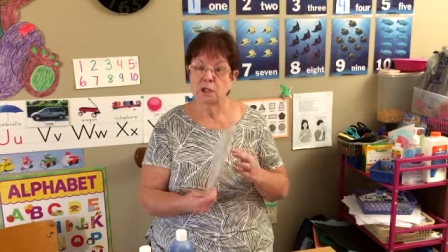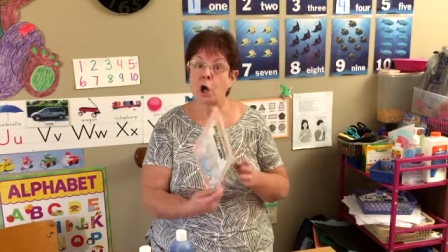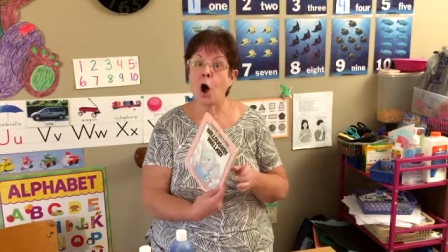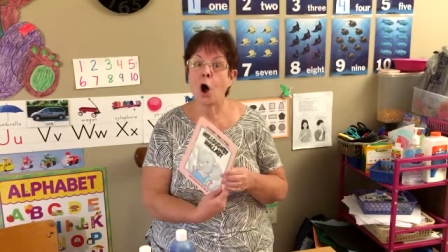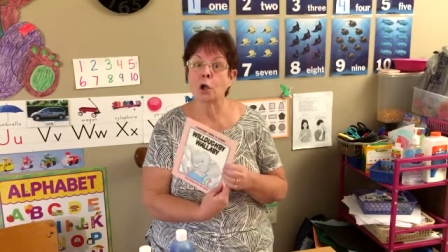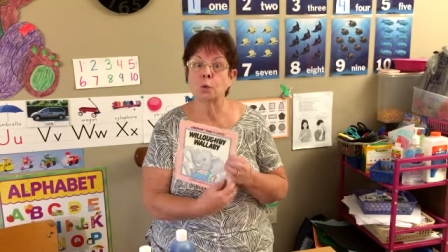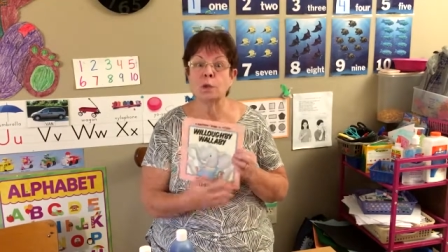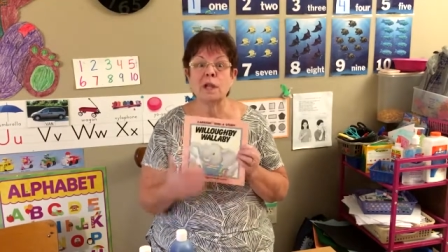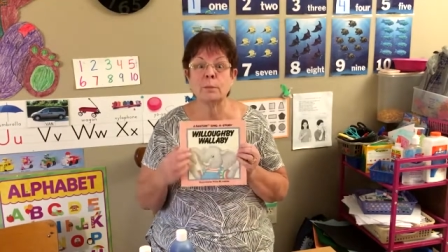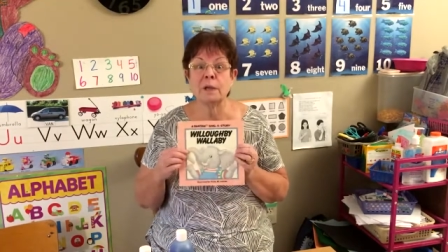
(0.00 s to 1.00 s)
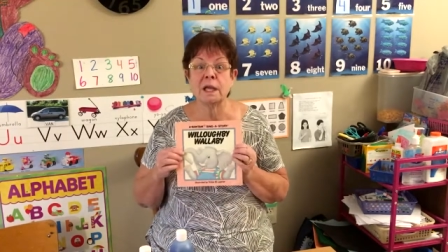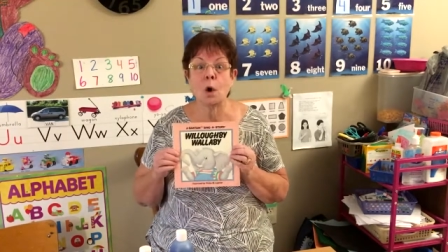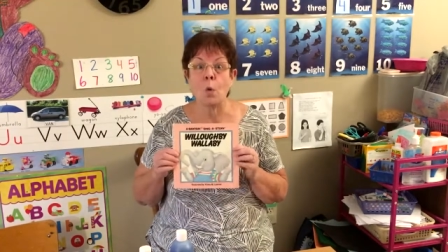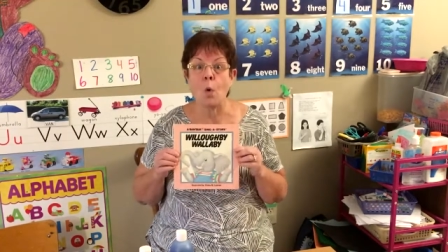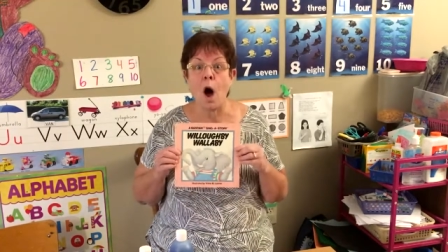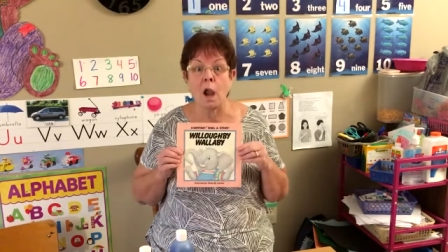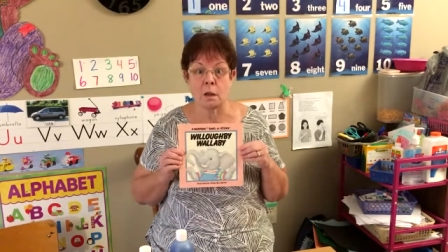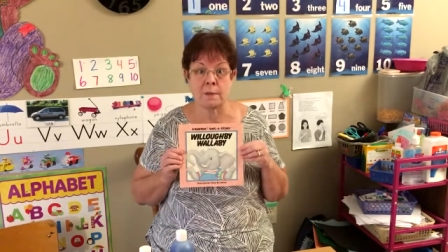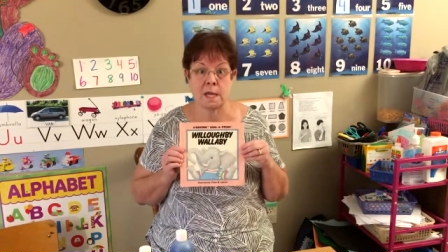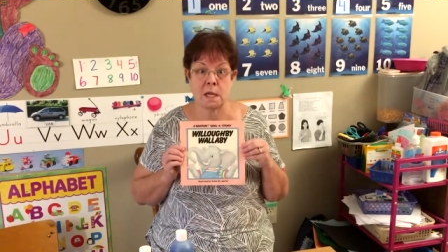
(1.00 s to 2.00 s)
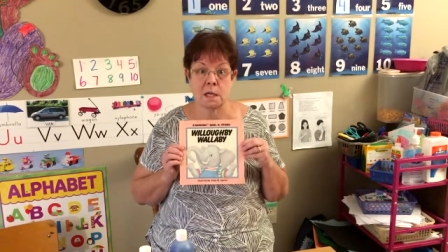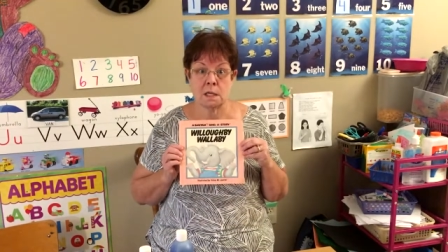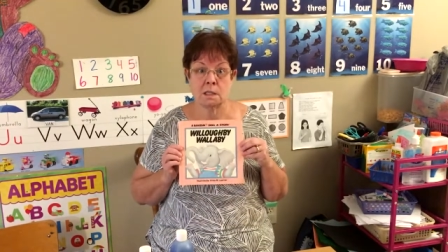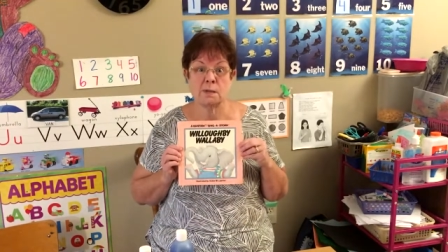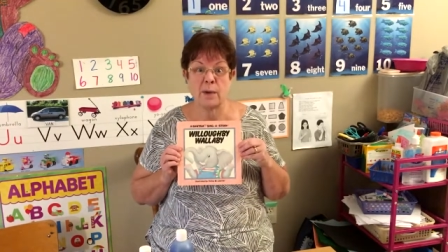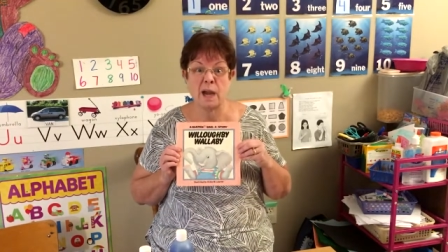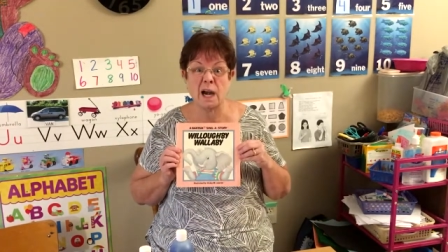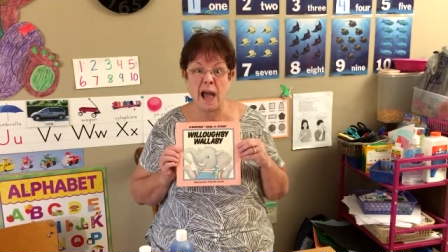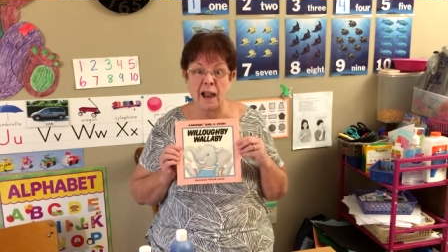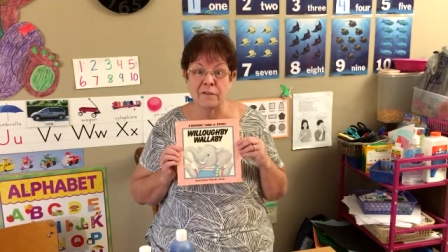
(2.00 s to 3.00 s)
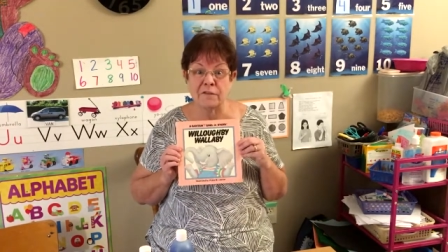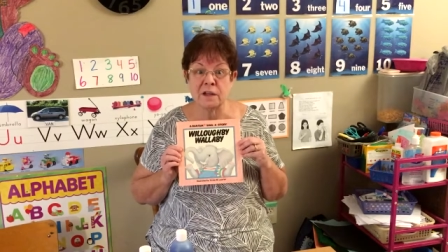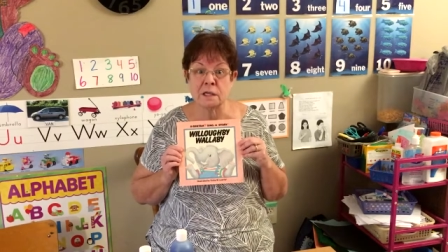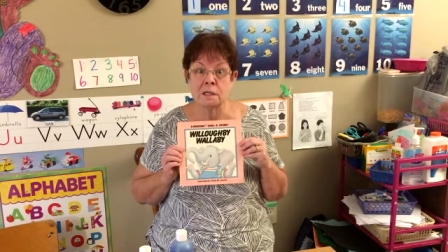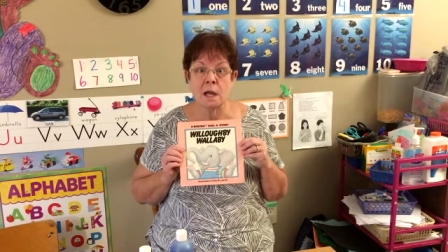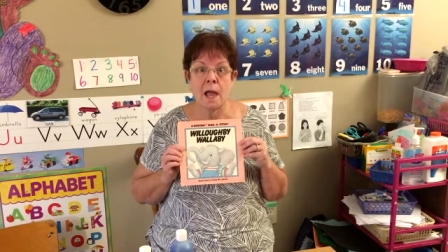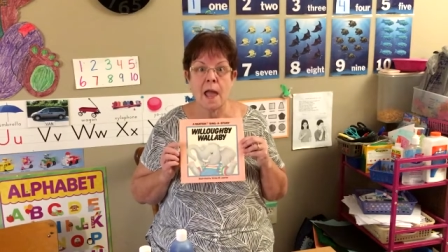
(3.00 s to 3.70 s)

Called Willoughby Wallaby. It's about an elephant.